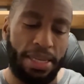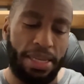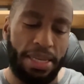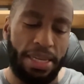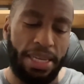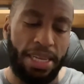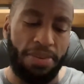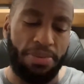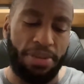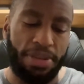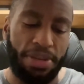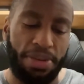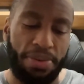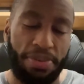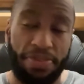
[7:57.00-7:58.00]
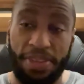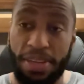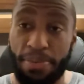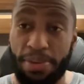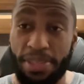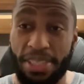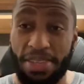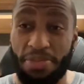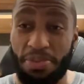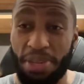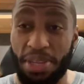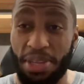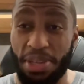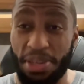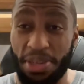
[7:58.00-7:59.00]
anyone know if any belts are
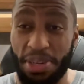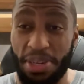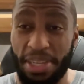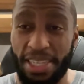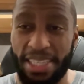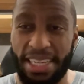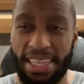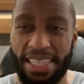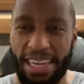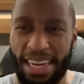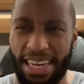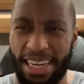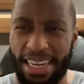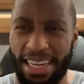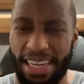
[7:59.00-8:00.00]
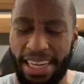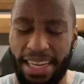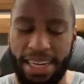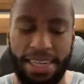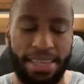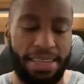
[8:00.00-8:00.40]
really good, they stay tied,